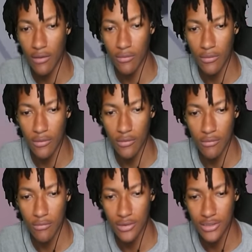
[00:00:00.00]
no more.
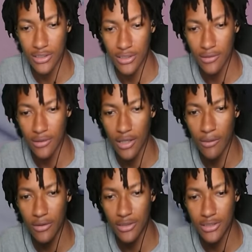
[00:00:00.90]
This is a chill game.
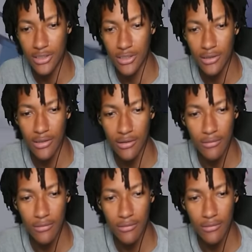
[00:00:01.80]
We're just chilling now.